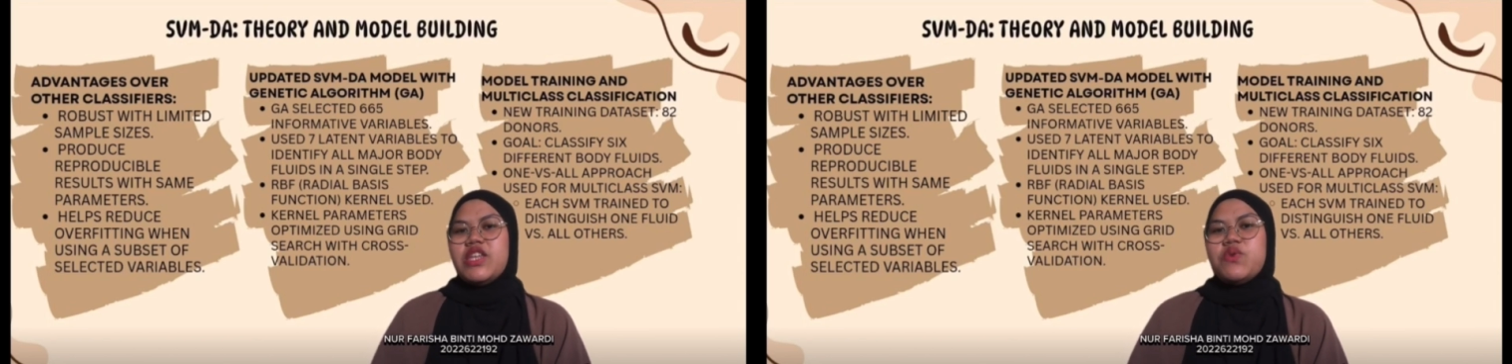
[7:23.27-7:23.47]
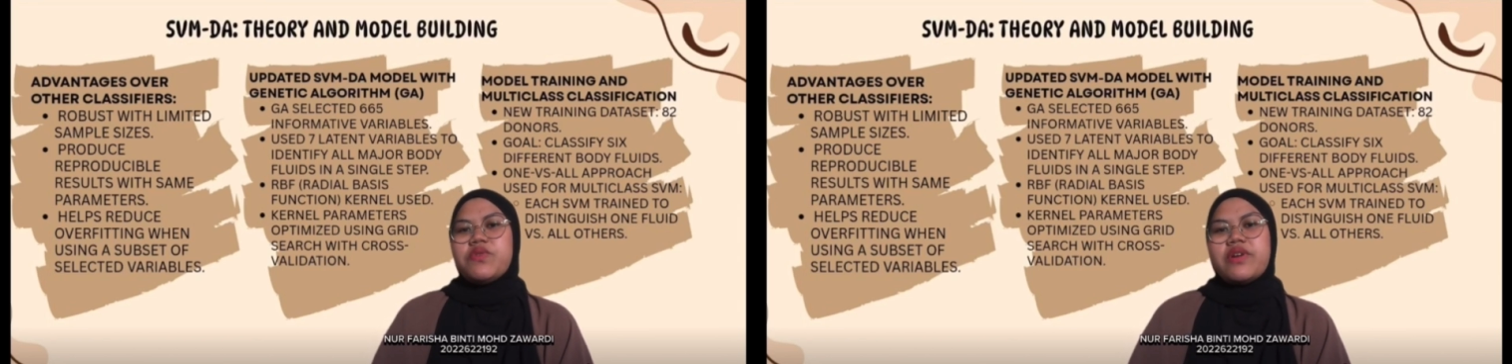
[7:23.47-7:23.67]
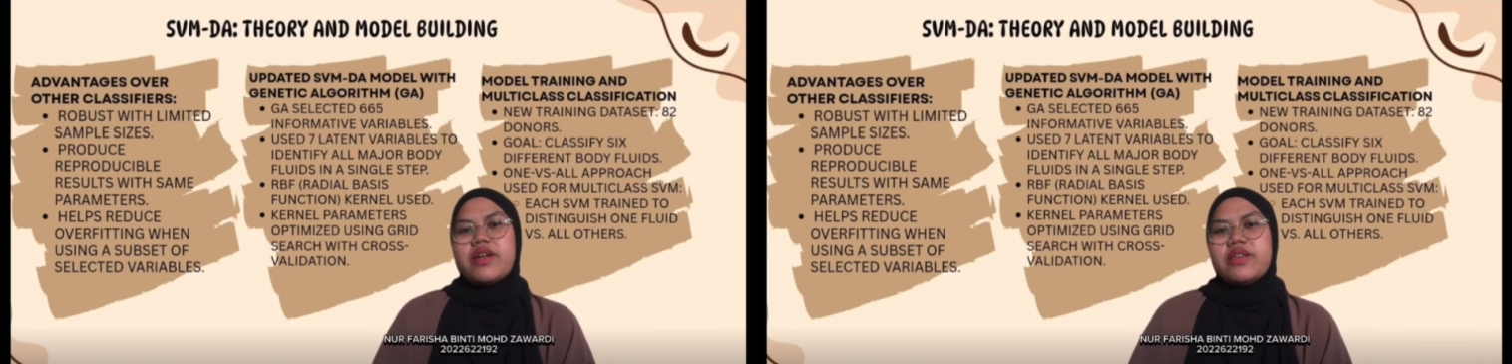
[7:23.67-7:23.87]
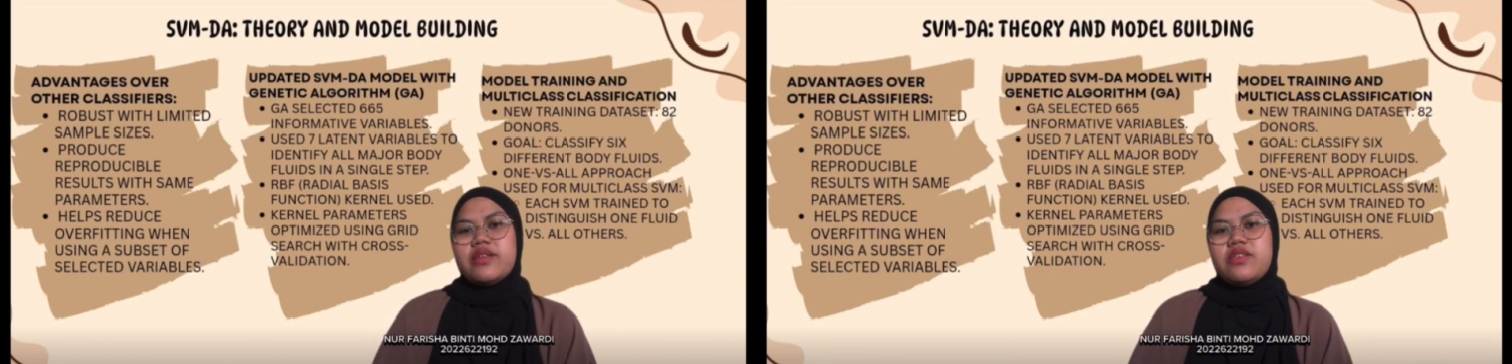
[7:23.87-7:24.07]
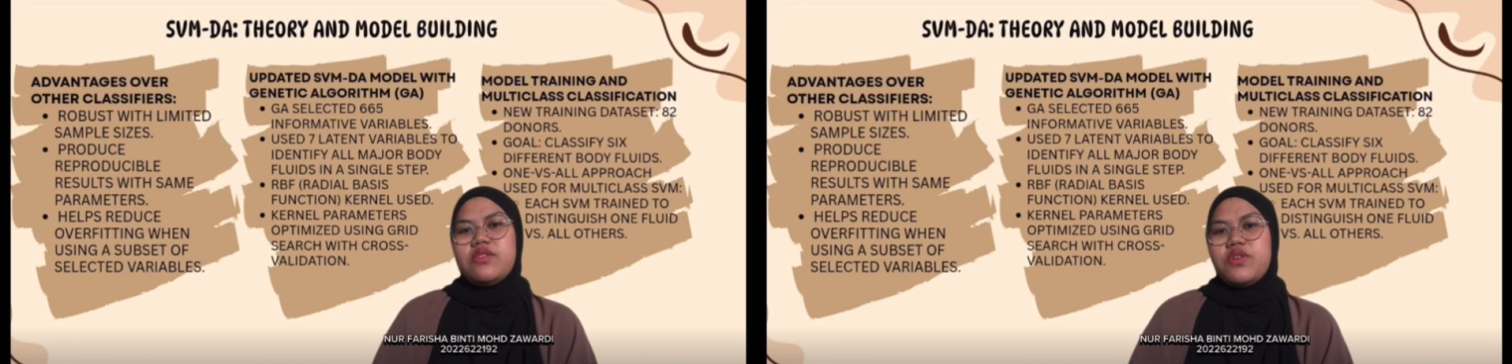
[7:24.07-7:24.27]
New
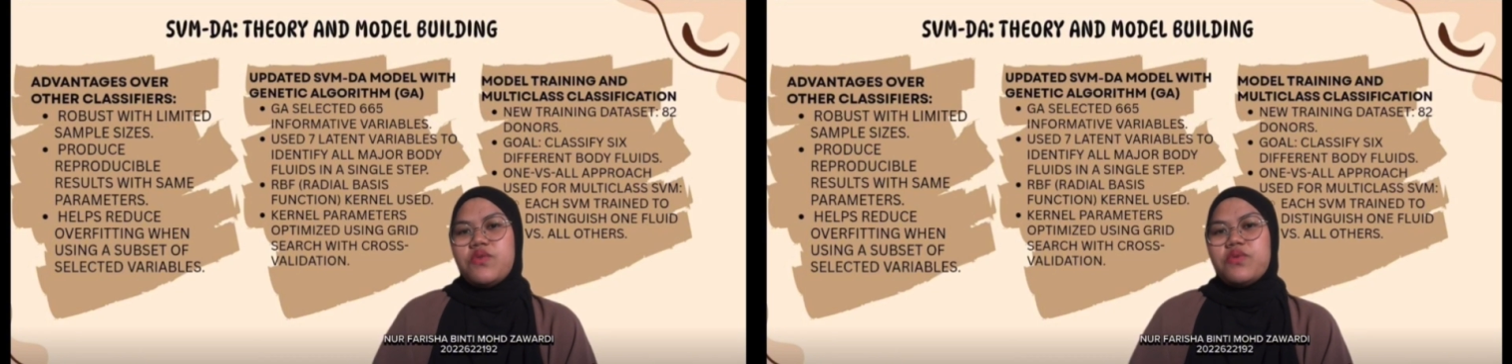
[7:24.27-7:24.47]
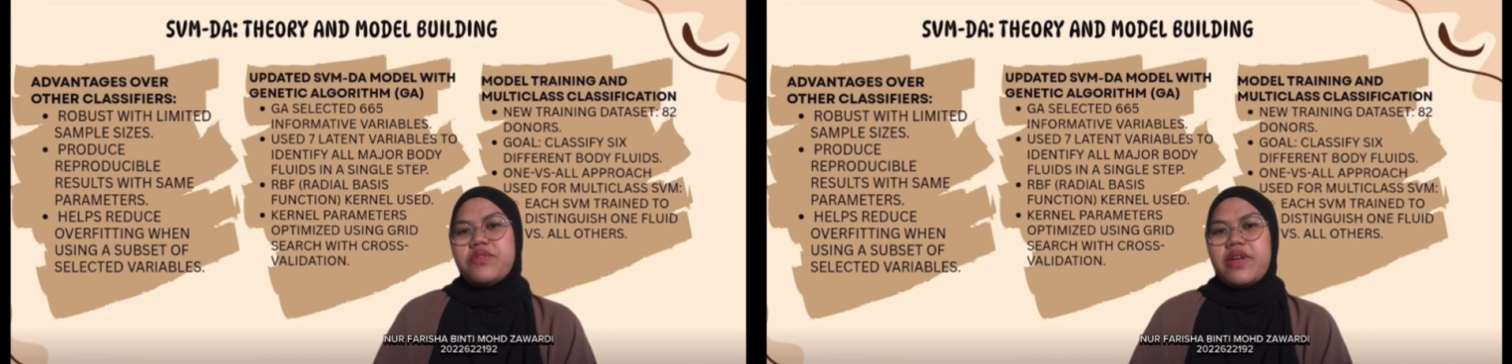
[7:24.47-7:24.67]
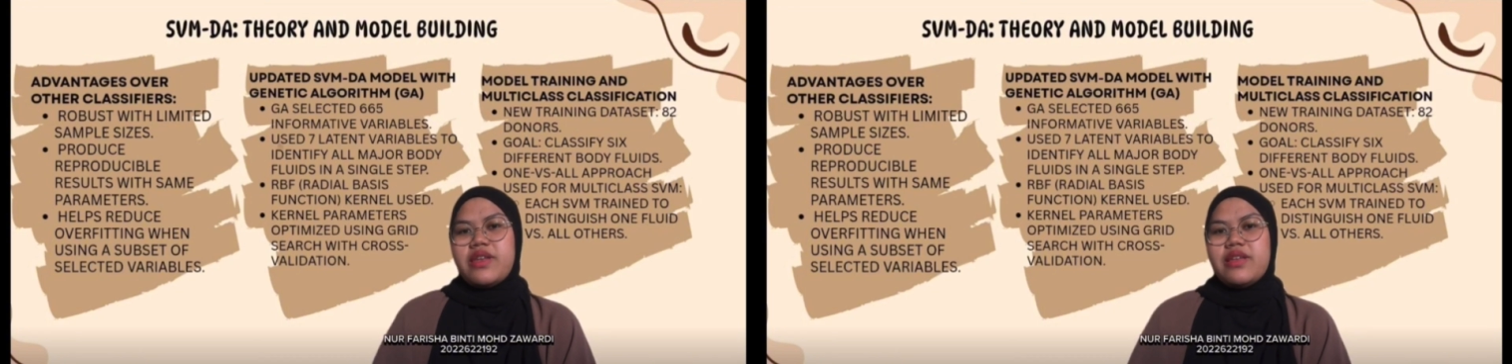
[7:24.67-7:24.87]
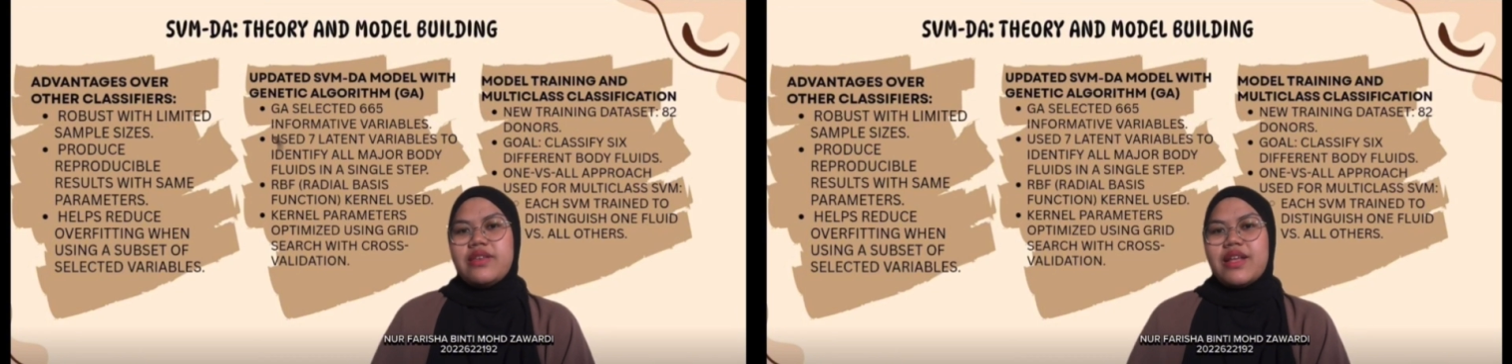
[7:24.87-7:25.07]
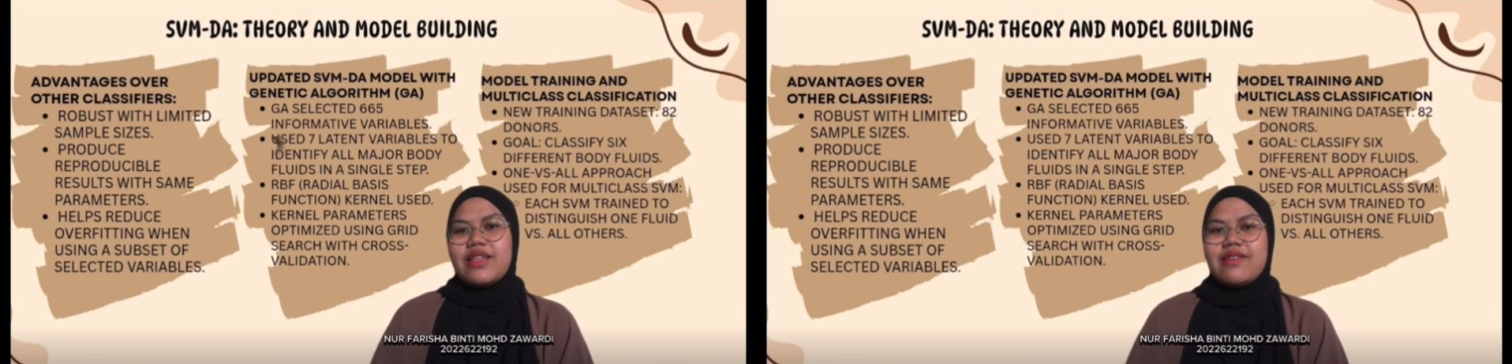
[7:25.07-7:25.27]

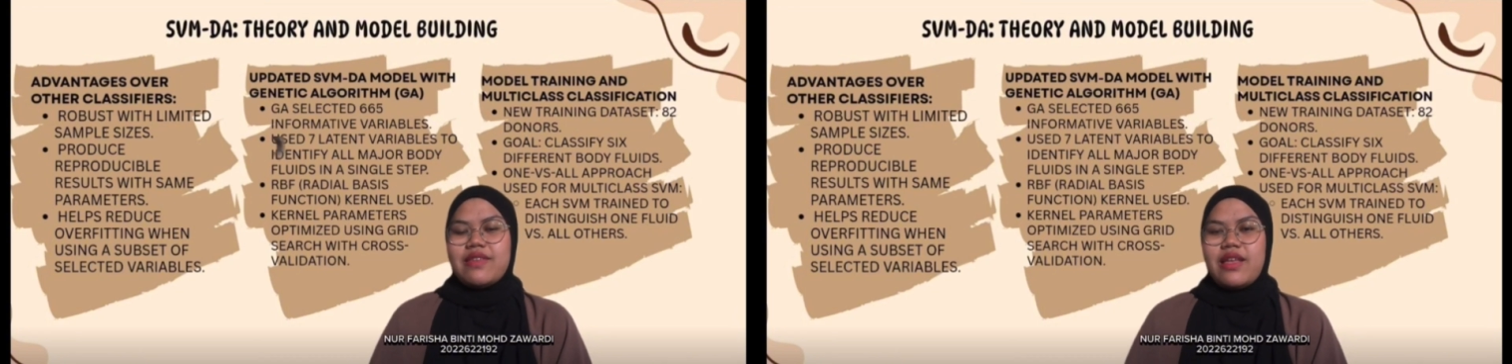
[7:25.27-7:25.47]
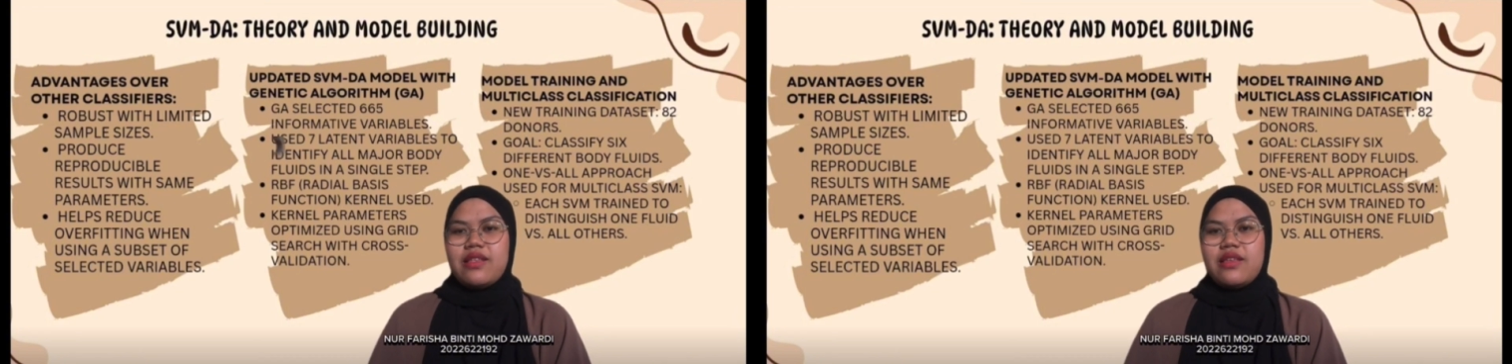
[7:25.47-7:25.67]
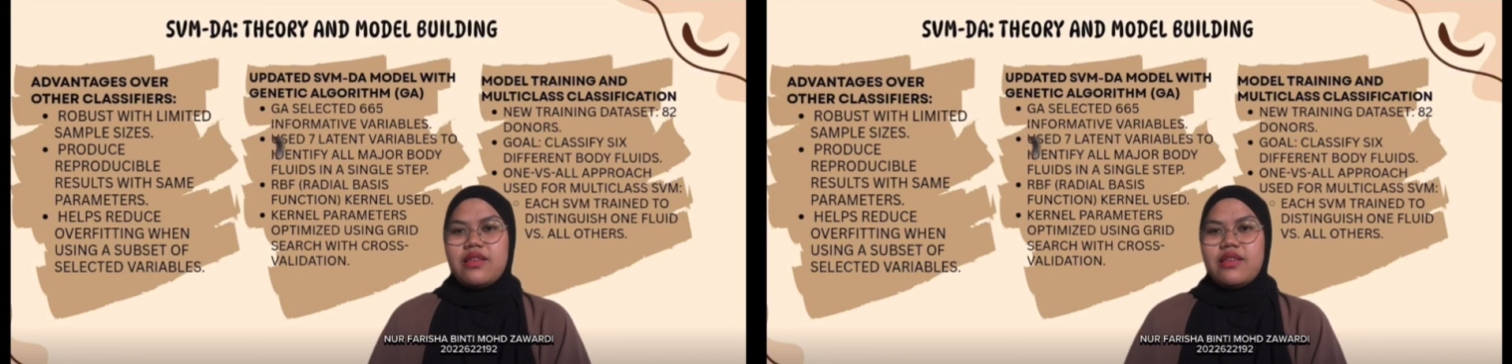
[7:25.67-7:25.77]
training dataset